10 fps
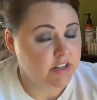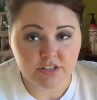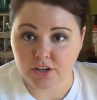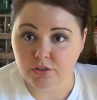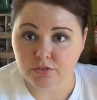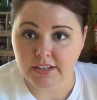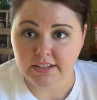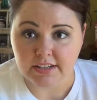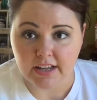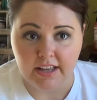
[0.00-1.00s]

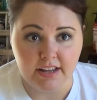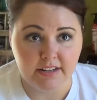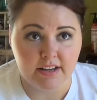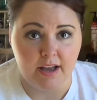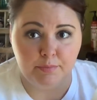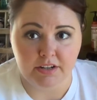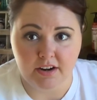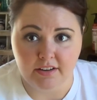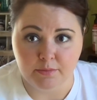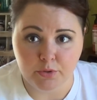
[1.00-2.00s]
deodorant. It I put it
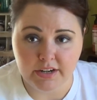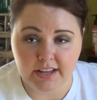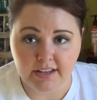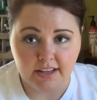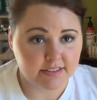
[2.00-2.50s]
on in the morning.